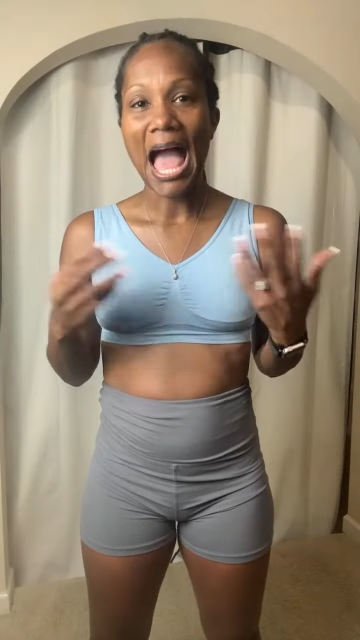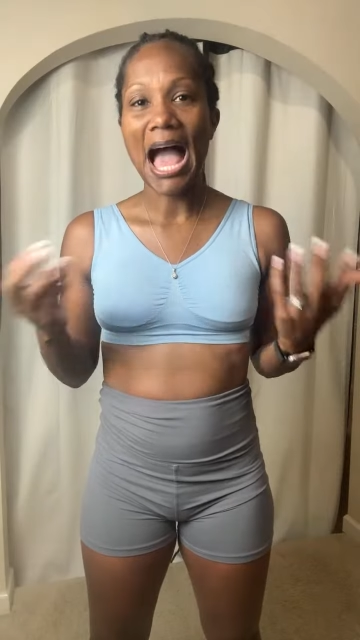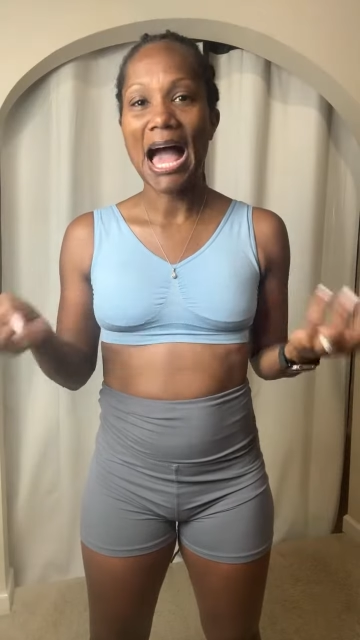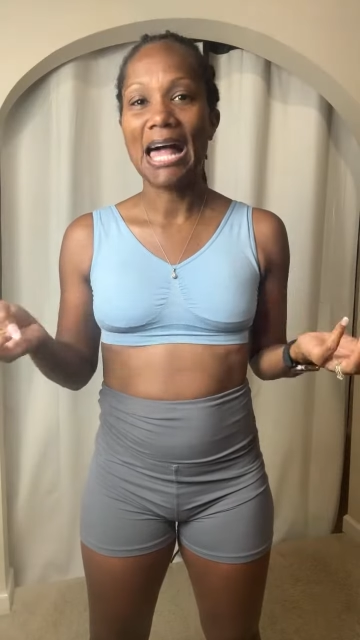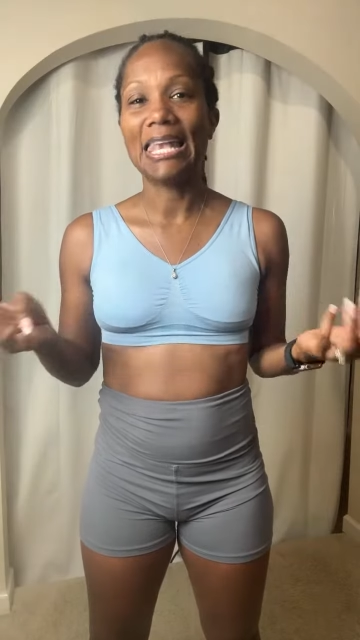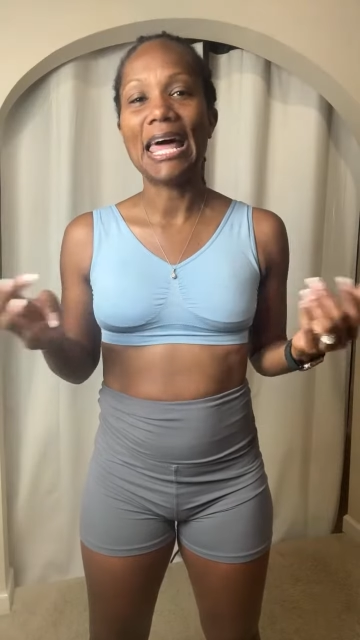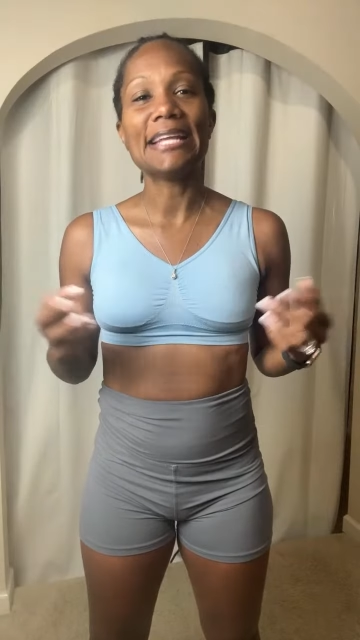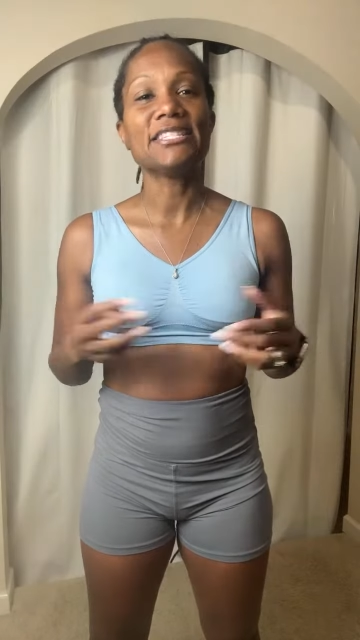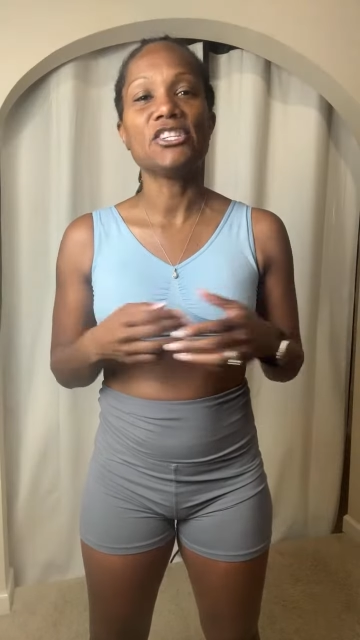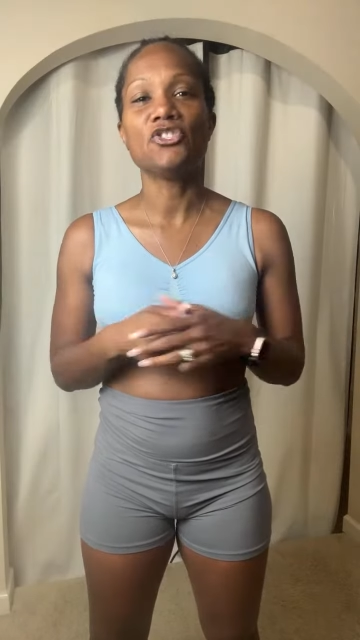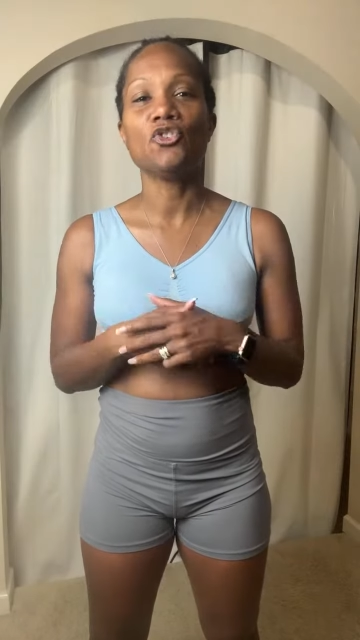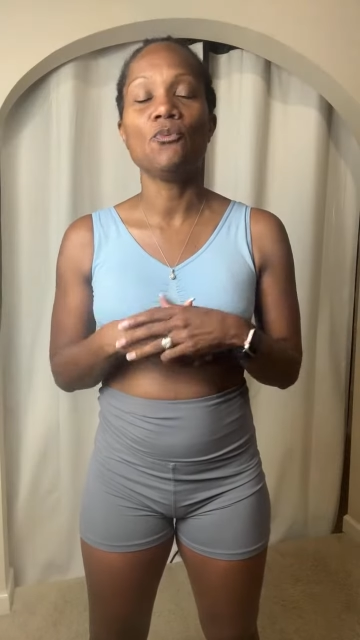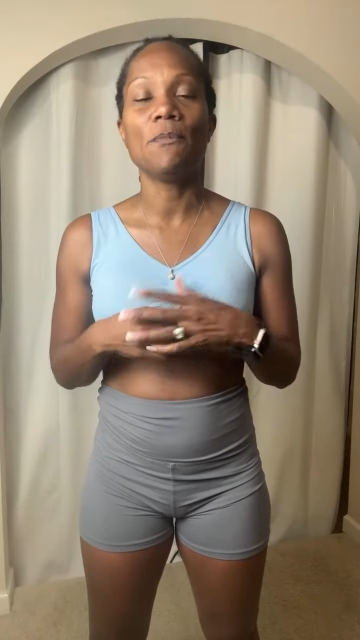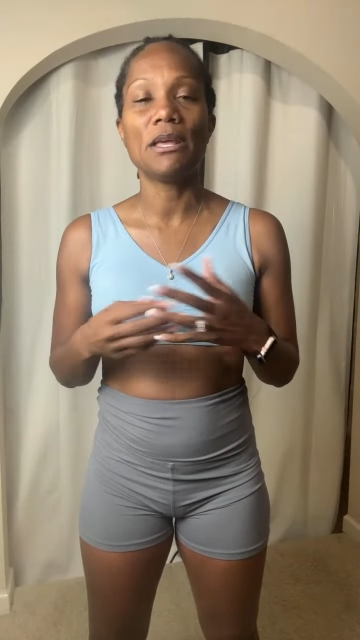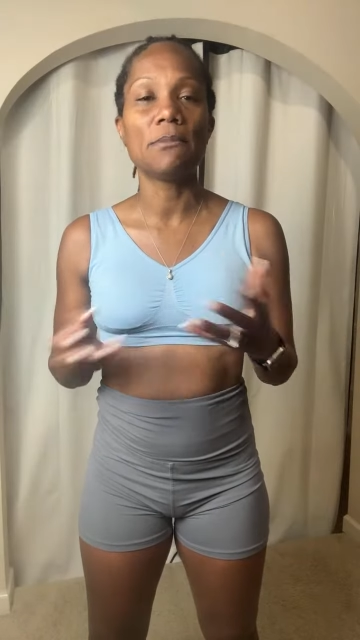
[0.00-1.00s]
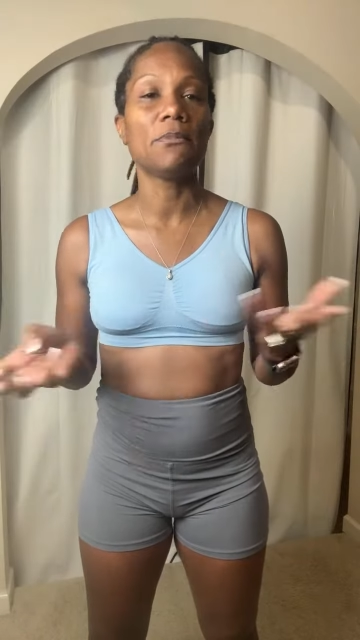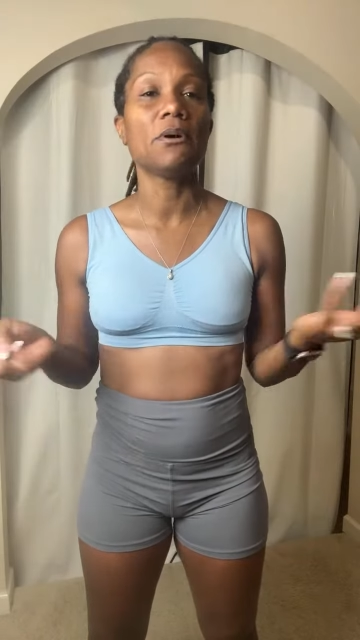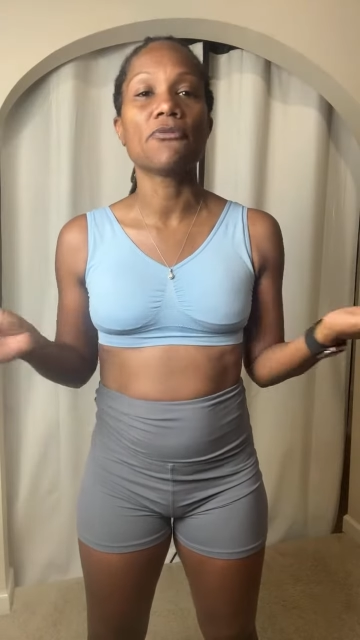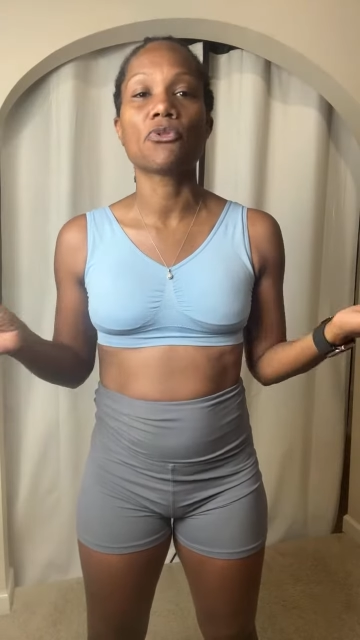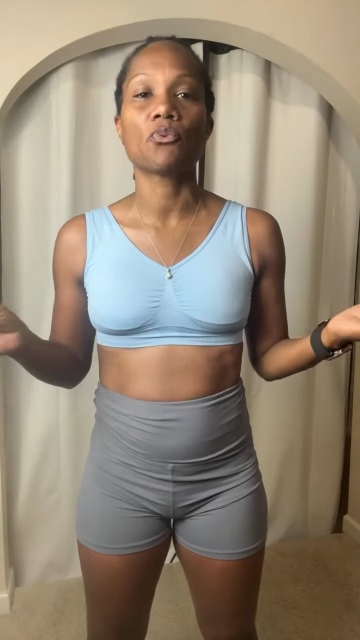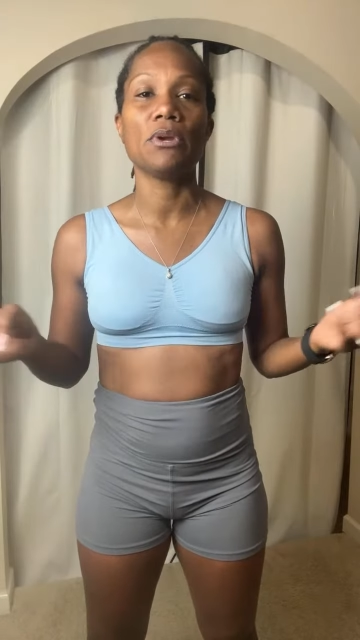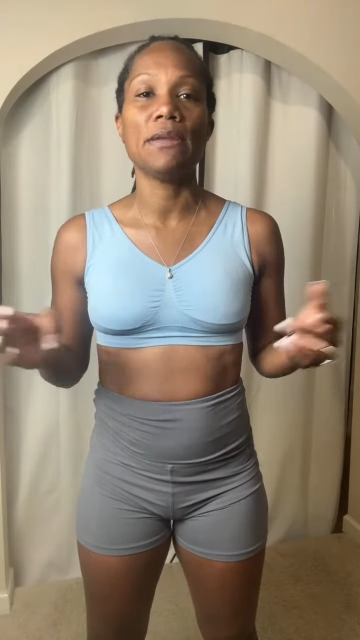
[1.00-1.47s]
I like to do minimum
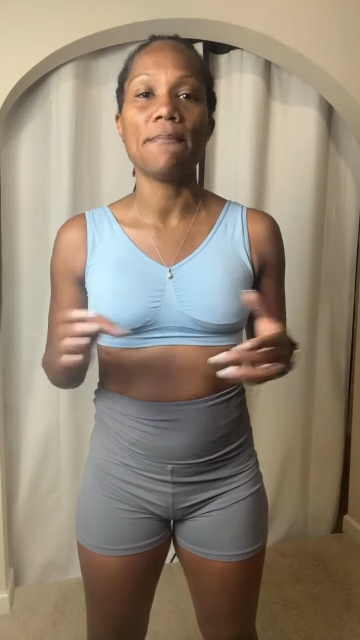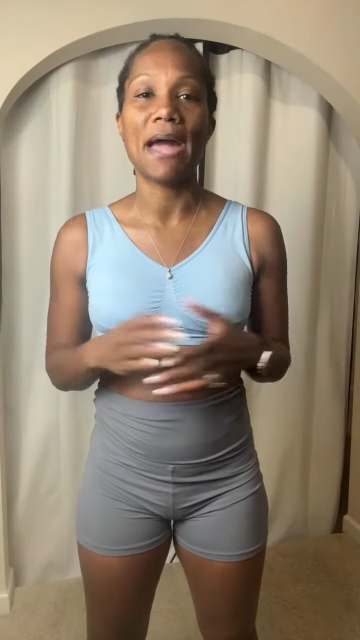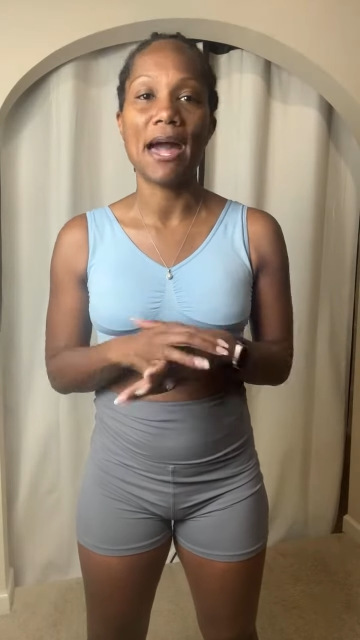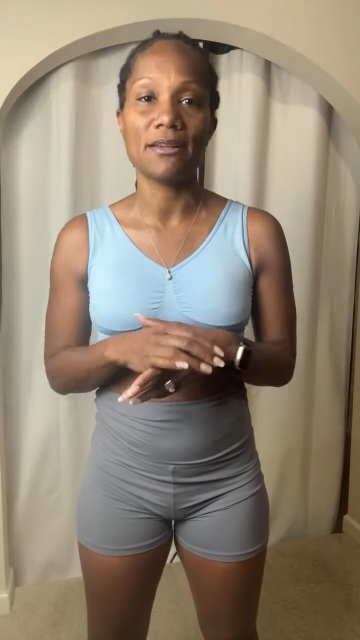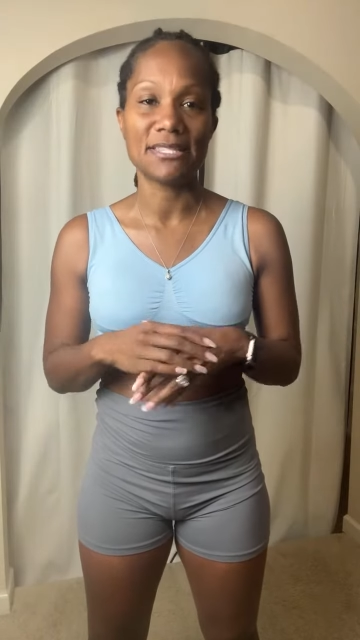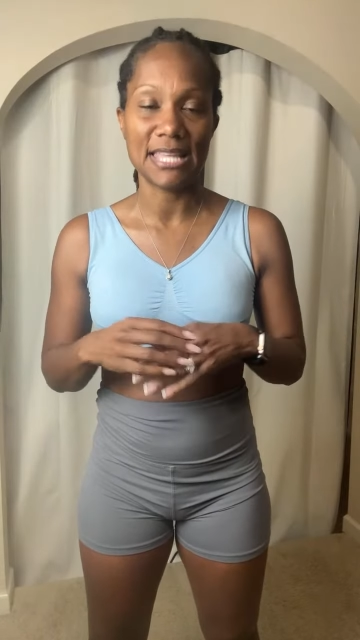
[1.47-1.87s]
3 miles.